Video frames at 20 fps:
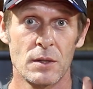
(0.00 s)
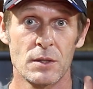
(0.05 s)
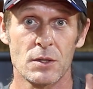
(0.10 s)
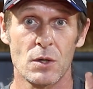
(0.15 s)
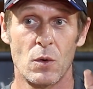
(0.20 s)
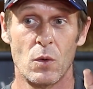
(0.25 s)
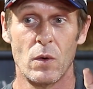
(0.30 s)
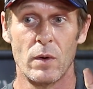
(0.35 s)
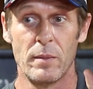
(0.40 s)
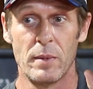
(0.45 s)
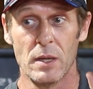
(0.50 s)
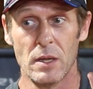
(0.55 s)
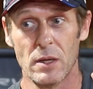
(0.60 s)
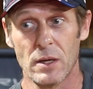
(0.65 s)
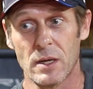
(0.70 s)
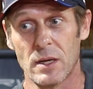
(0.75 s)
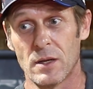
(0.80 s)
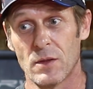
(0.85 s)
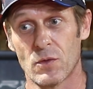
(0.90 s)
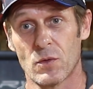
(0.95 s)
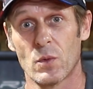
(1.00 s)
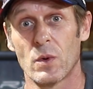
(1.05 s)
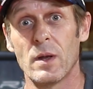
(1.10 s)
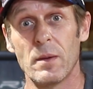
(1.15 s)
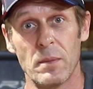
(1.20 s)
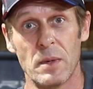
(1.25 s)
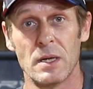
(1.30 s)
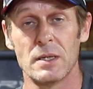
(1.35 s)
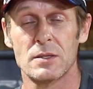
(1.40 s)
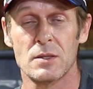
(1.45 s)
so we'd be looking at 3
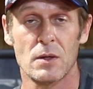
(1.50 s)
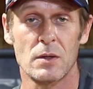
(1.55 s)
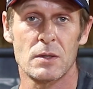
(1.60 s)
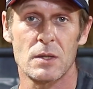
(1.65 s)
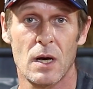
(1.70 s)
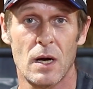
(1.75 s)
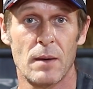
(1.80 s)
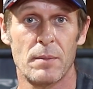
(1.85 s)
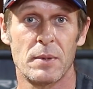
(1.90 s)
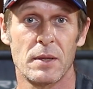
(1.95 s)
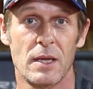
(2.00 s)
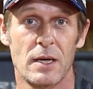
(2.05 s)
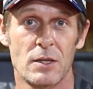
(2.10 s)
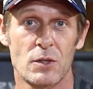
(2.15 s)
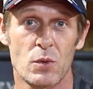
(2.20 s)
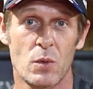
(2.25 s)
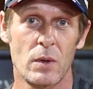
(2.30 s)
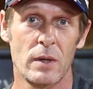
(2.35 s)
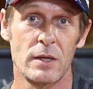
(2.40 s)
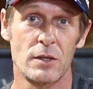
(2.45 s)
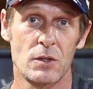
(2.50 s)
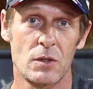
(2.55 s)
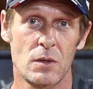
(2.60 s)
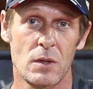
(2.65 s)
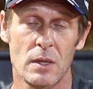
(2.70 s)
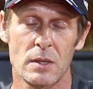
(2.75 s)
months on top of that 22.